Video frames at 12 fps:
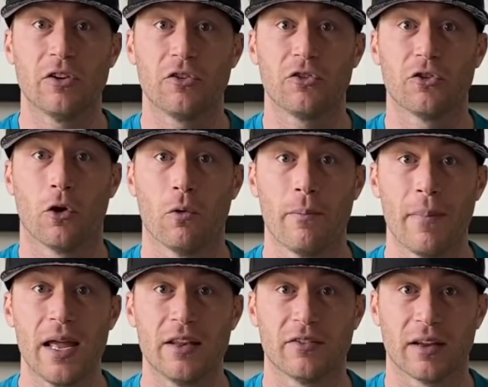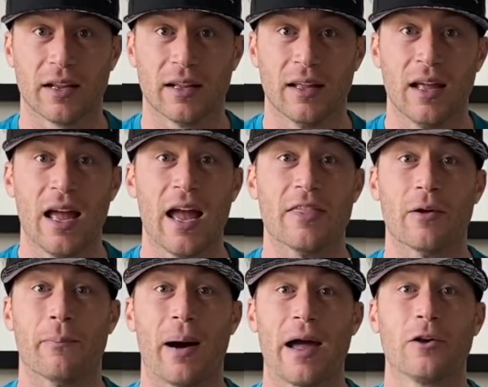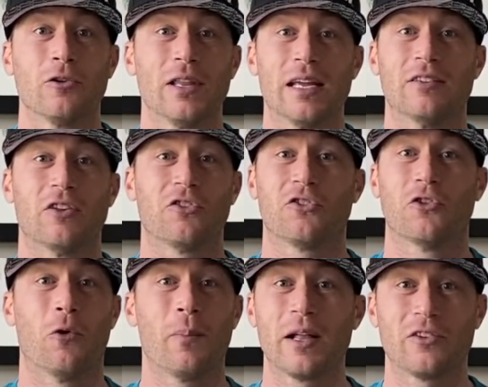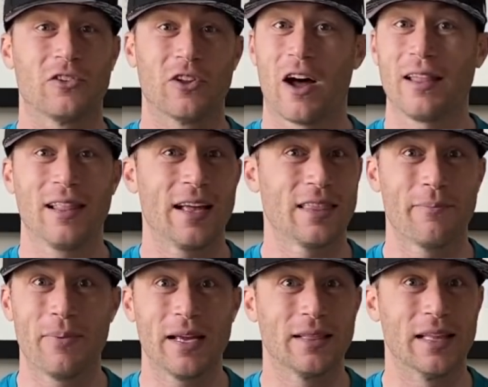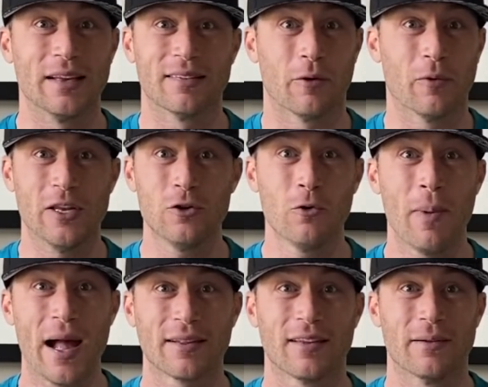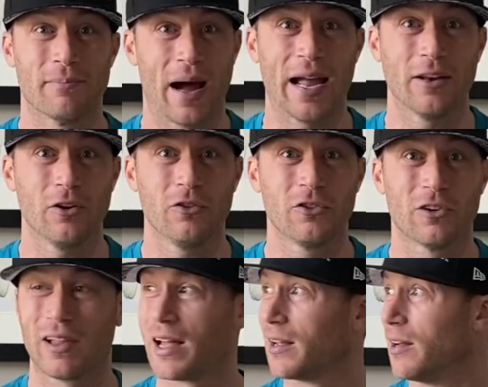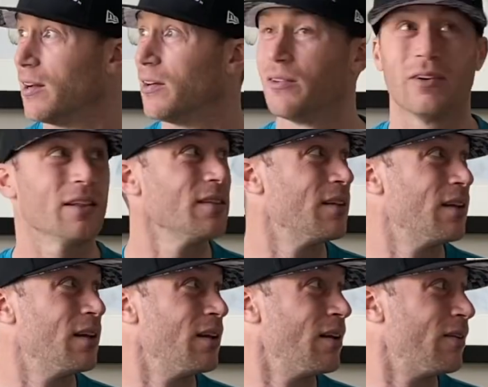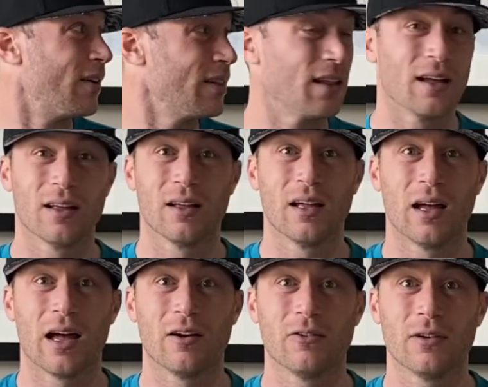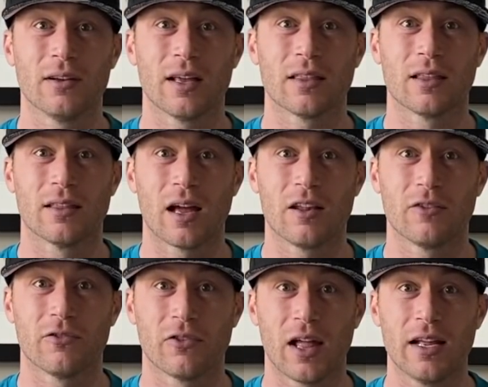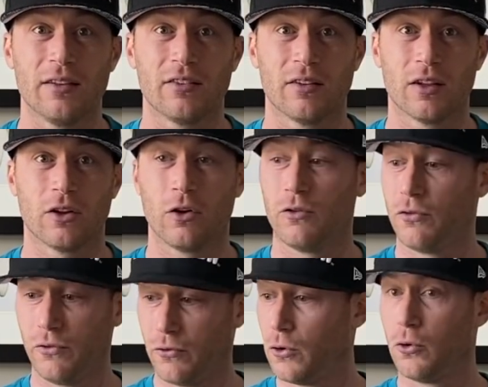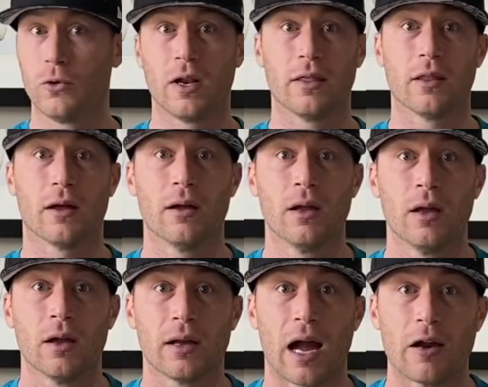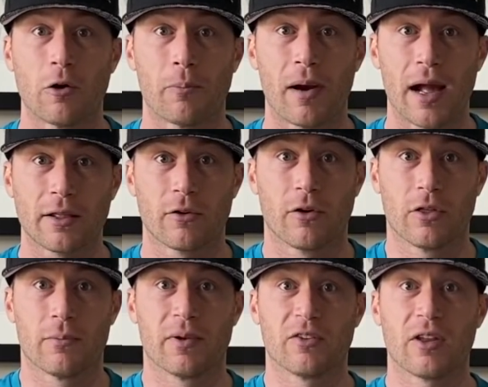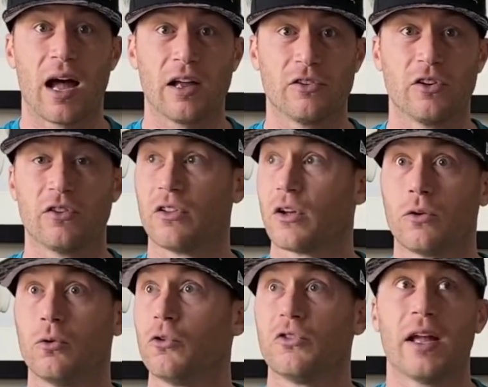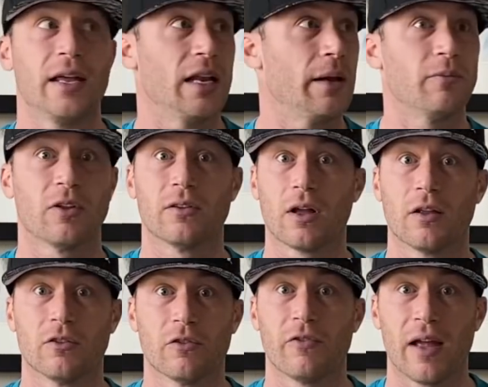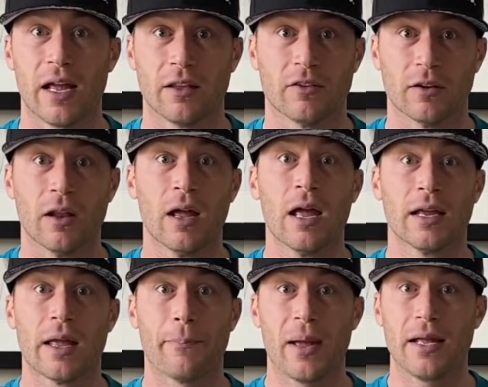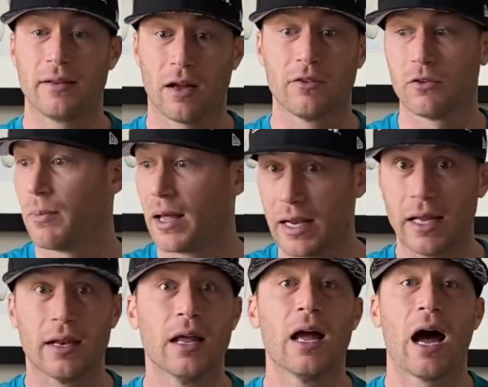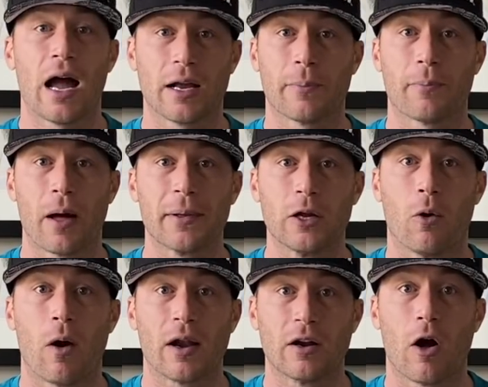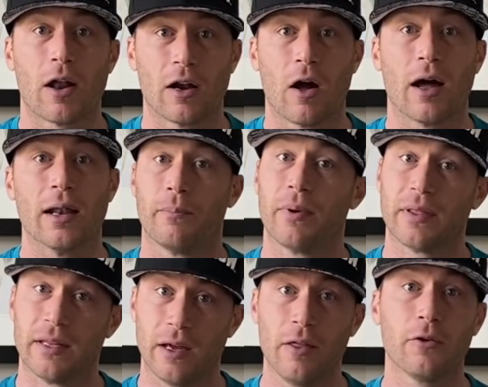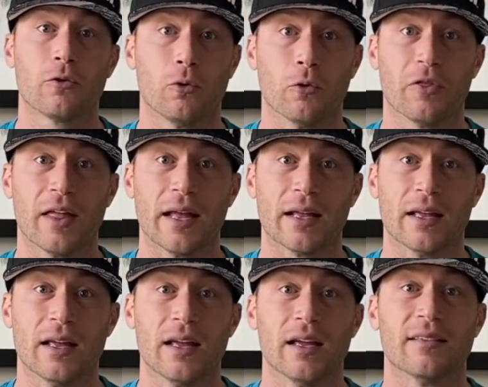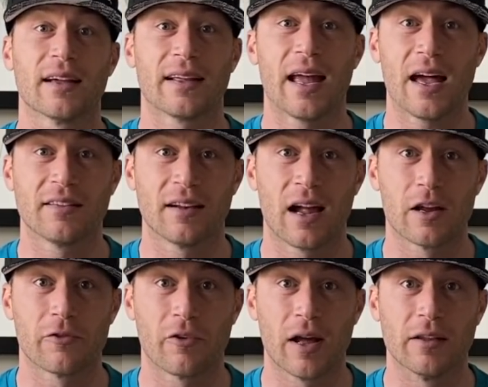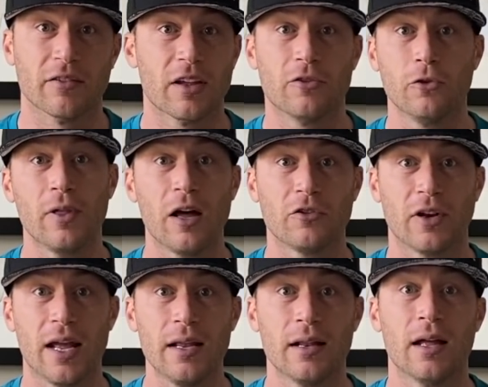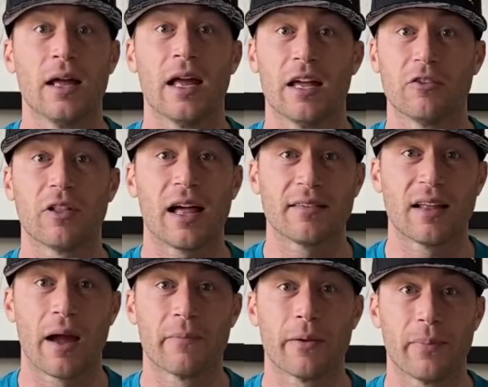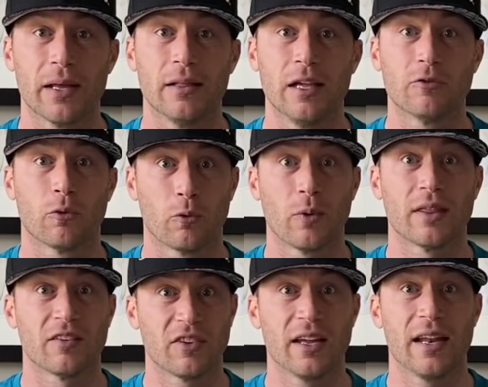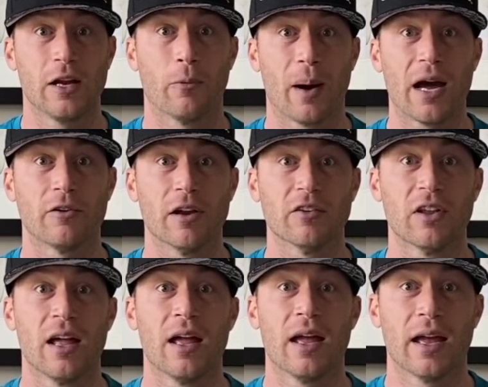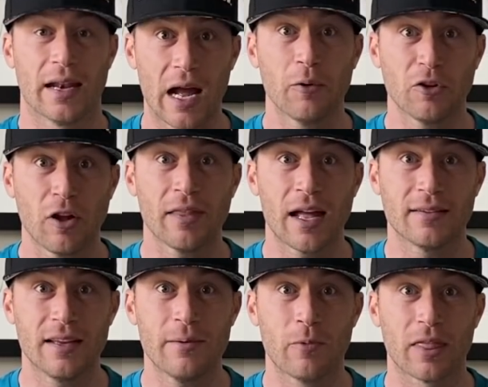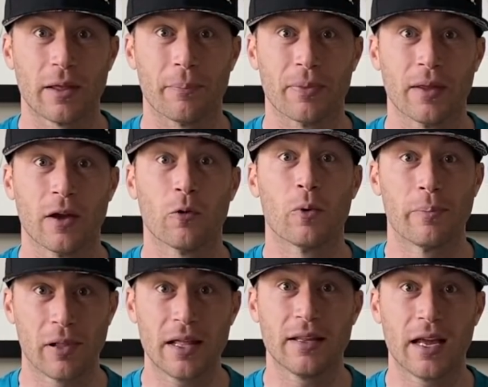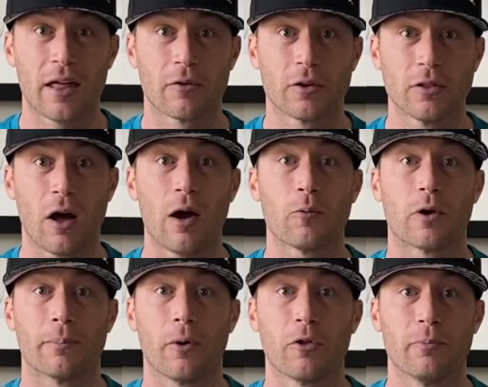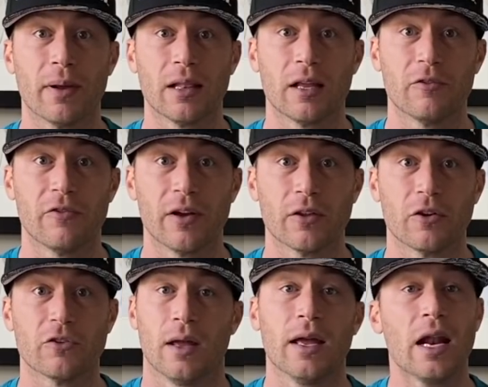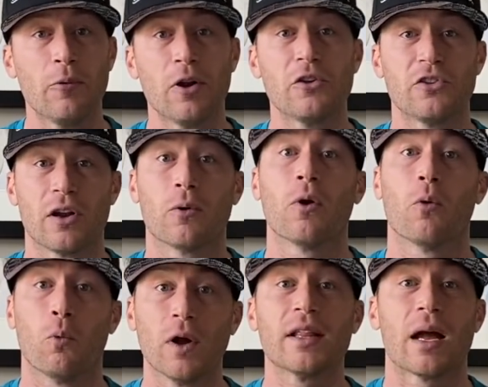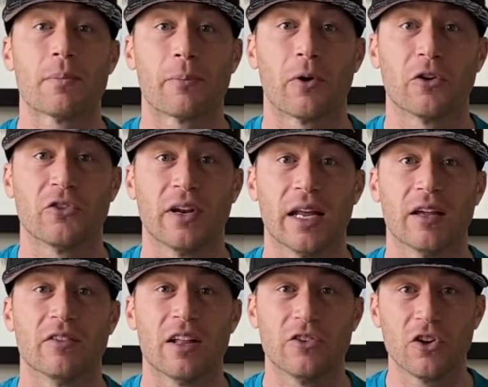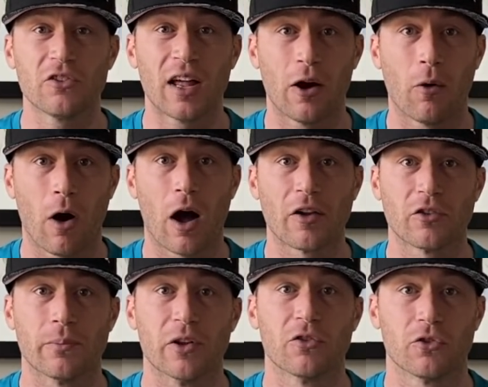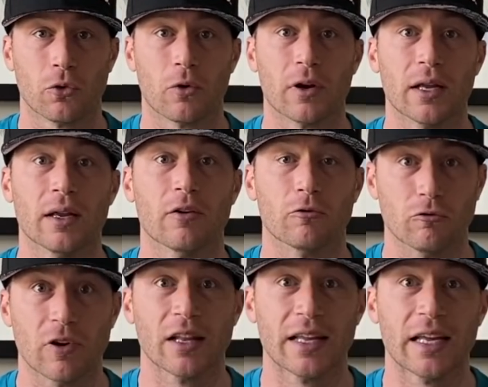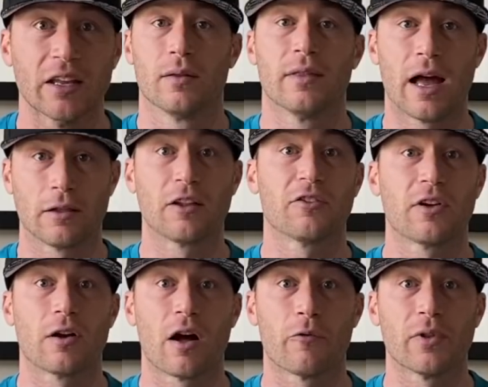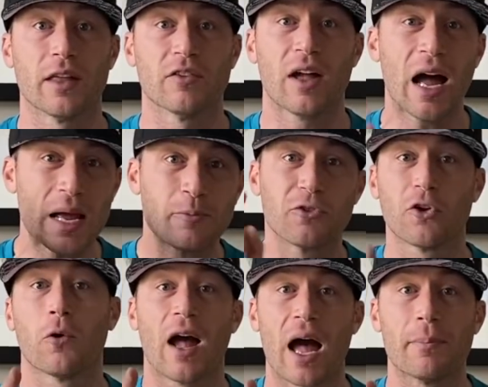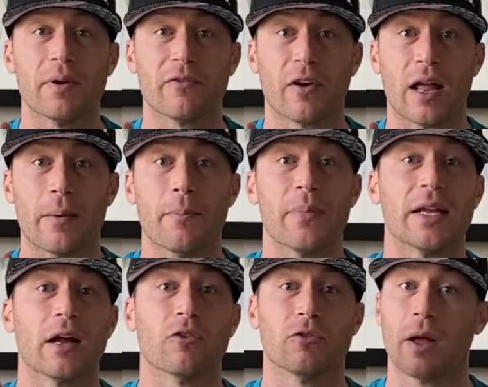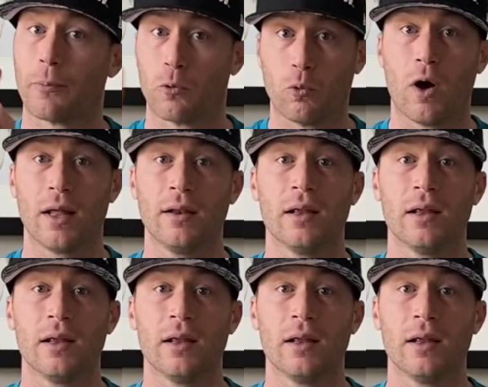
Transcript: is so amazing and the minor leagues is so much not like the big leagues that when you go back to the minors, you're like, what the? I don't get the nice flights and the good food and the chiropractor and the massages and the cool stadiums and tons of fans and get paid tons of money. And I could probably go on and on and on. But the other cool thing is that Kaz and I are friends. In 2008, his last time in the big leagues was with the San Diego Padres. And I was on that team with him. We played together a lot. We're both middle infielders. And I want to share what type of person he is and just how awesome this story really is. Now, let's start off with this. I am so happy for him because, number one,